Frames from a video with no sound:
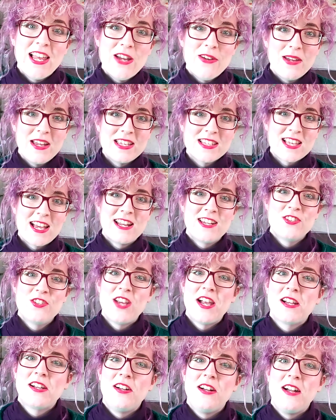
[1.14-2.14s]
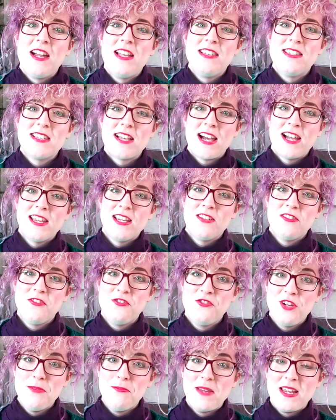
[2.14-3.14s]
it's Hannah Shackle and I own
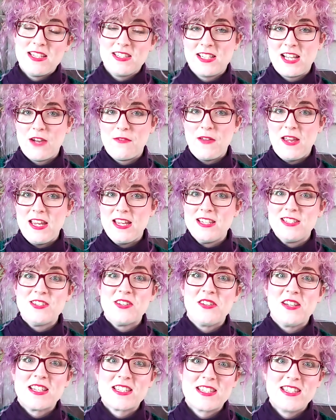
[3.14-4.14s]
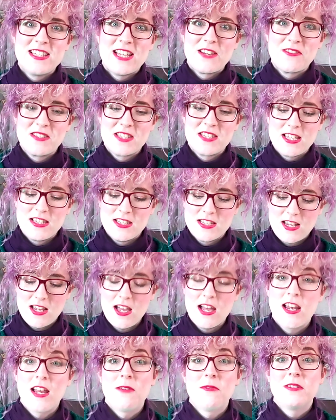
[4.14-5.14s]
Dream Bakes Cafe in Doncaster Town Centre
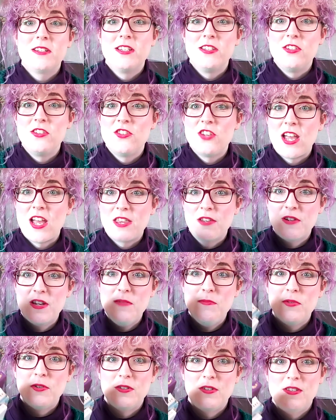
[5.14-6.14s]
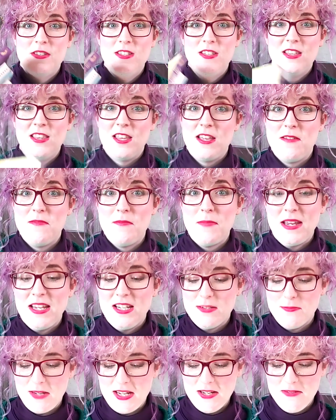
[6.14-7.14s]
and I wanted to share three books that
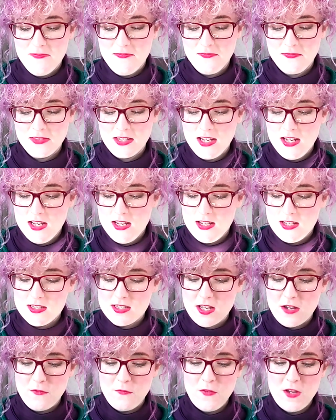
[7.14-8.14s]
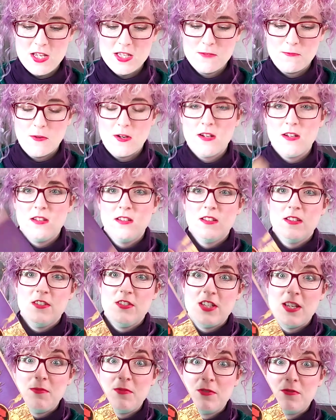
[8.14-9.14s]
made me. So first one,
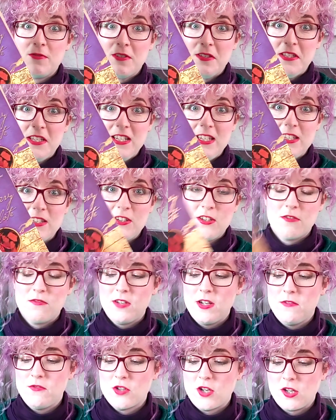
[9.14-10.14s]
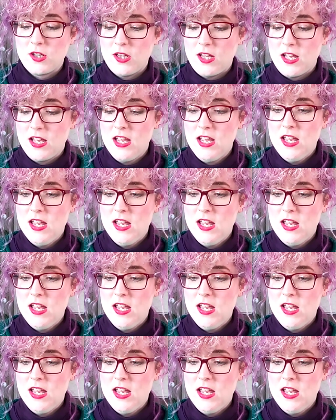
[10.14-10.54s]
James Runcie, Discovery of Chocolate.